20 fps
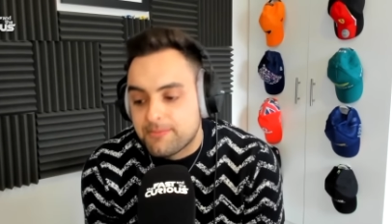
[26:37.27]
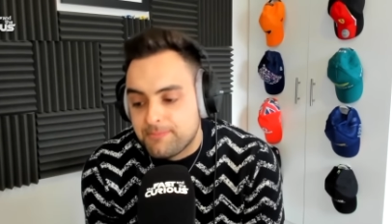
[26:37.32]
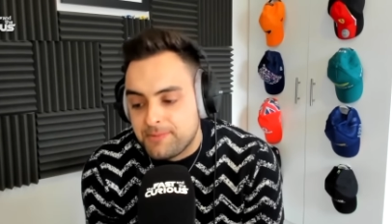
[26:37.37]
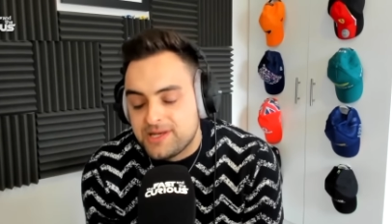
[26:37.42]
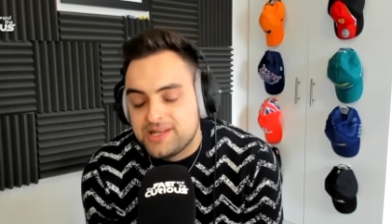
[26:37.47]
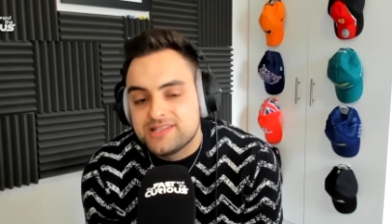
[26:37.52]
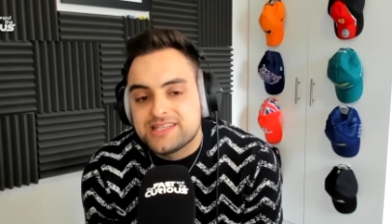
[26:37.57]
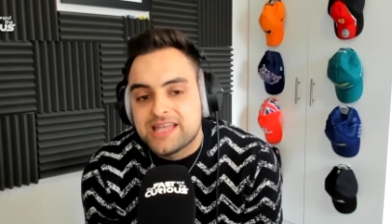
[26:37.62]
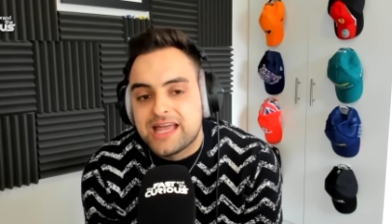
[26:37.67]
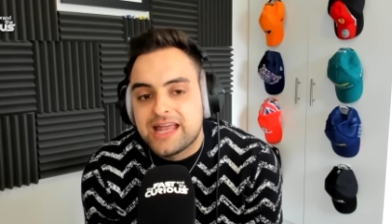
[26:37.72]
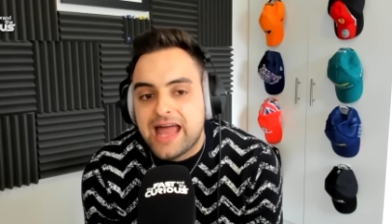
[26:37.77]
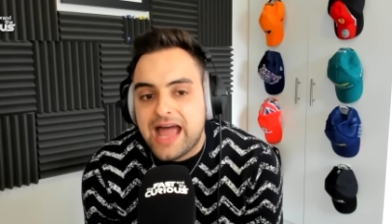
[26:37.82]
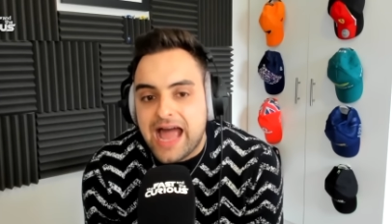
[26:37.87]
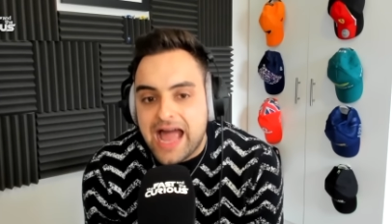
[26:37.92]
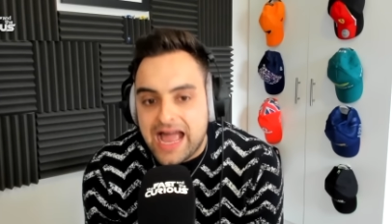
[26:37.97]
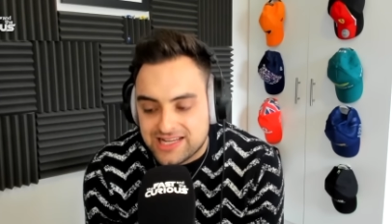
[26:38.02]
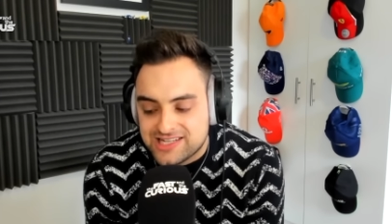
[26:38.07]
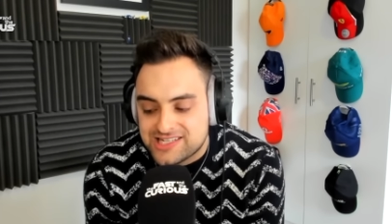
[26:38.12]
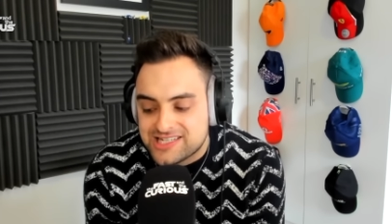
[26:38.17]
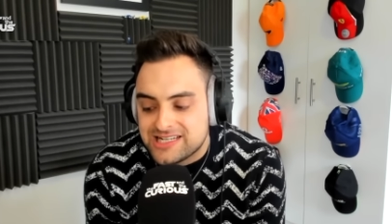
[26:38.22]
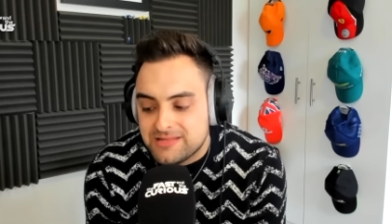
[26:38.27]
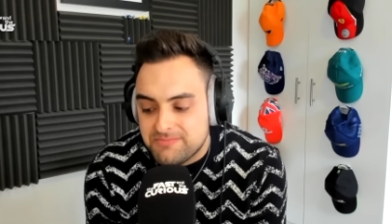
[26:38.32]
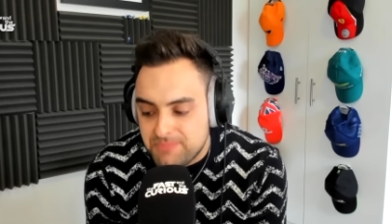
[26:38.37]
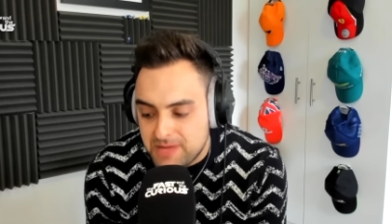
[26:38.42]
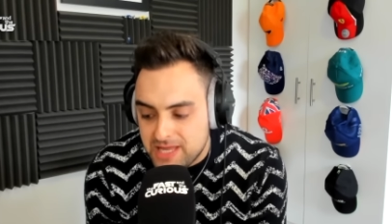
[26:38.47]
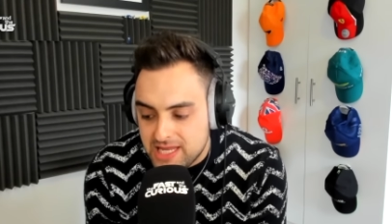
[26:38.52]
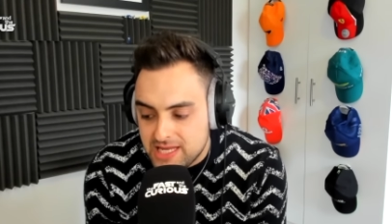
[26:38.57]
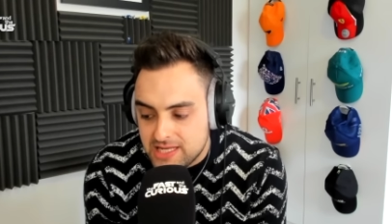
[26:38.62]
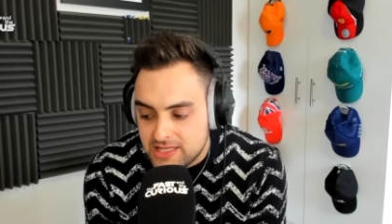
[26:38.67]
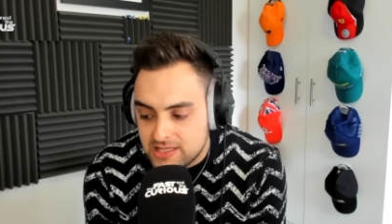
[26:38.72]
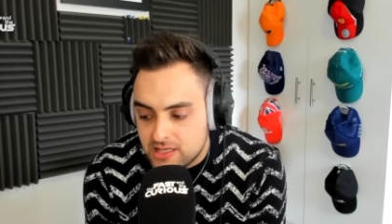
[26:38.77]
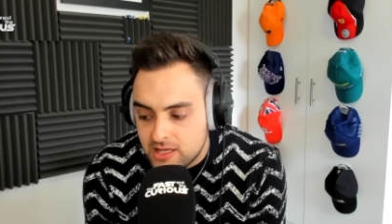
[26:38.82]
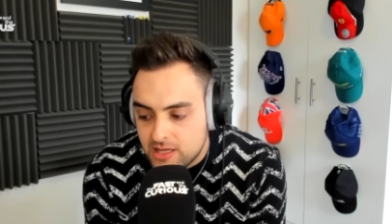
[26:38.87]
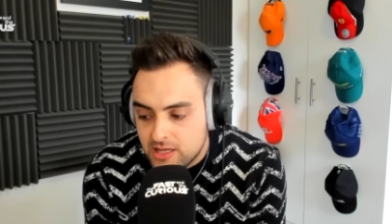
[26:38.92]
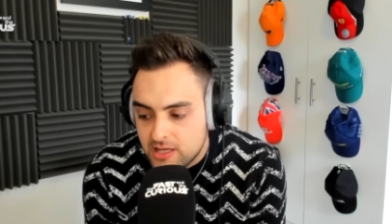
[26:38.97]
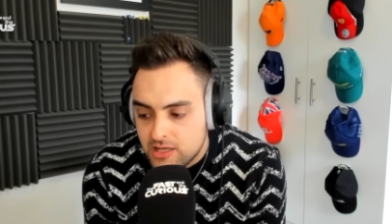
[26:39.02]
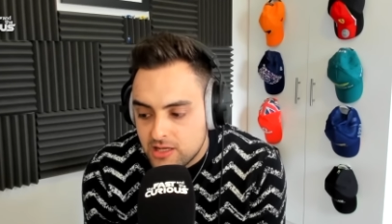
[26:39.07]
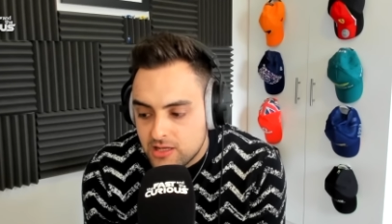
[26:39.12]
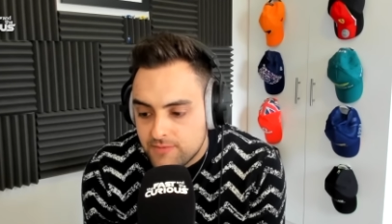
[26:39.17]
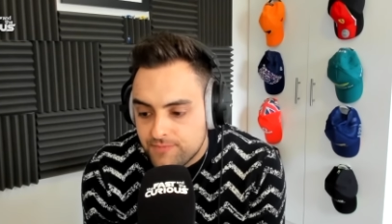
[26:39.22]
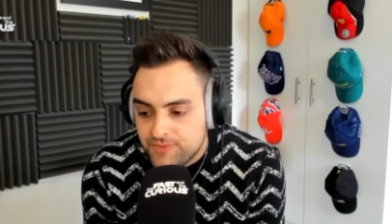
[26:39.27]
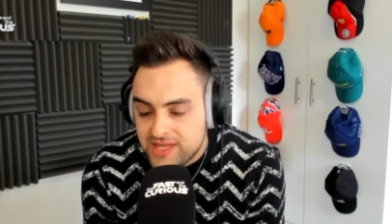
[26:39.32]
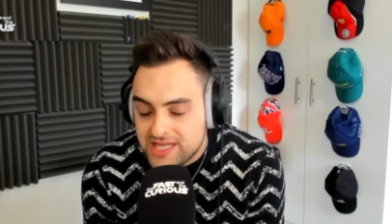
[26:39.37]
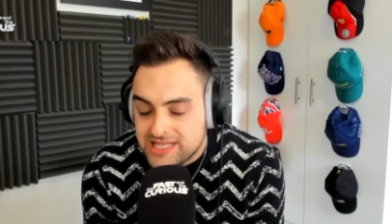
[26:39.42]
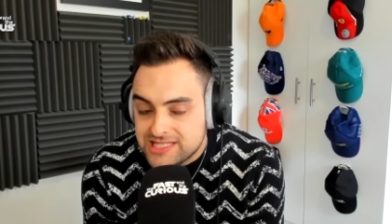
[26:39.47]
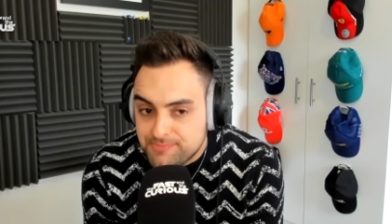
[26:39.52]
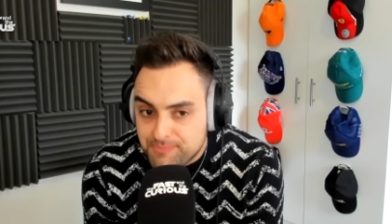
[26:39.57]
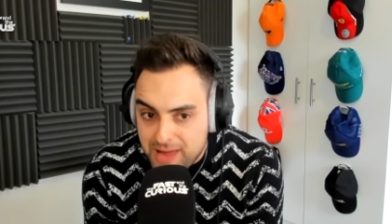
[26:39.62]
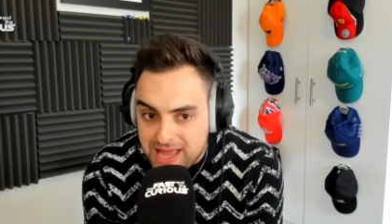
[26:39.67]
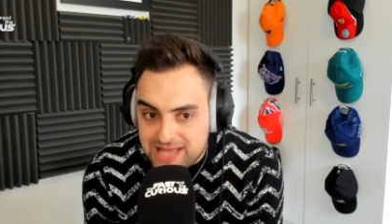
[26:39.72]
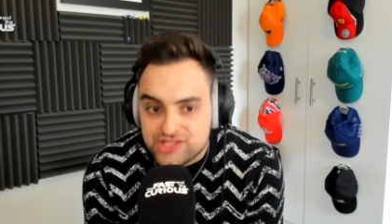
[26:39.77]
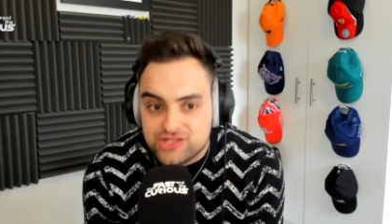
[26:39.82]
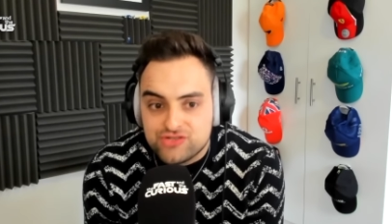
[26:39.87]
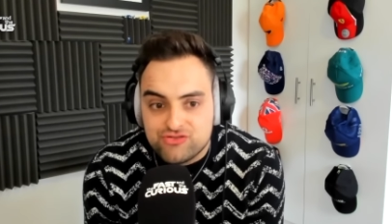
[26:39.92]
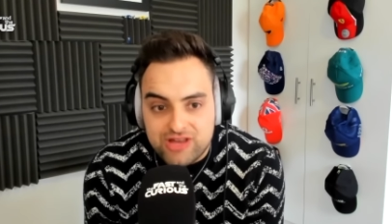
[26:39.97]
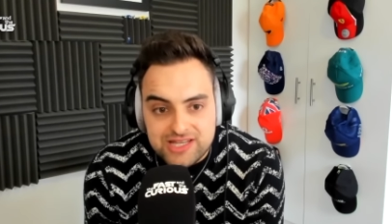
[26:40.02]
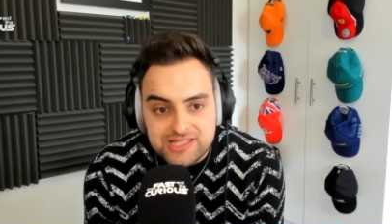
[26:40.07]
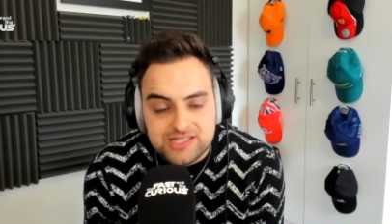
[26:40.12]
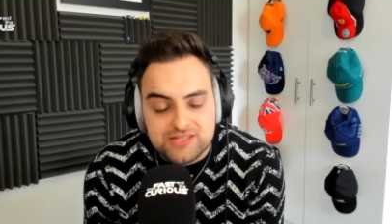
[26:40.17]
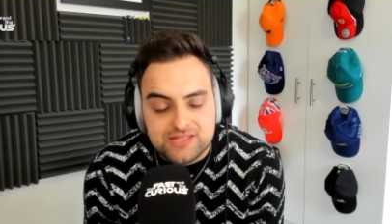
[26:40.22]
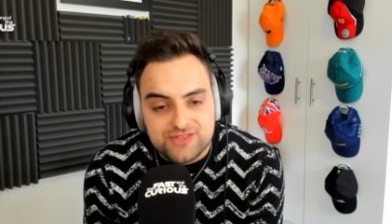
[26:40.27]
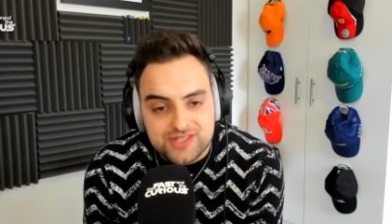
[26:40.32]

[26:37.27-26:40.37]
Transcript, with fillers: but it had actually been his best race of the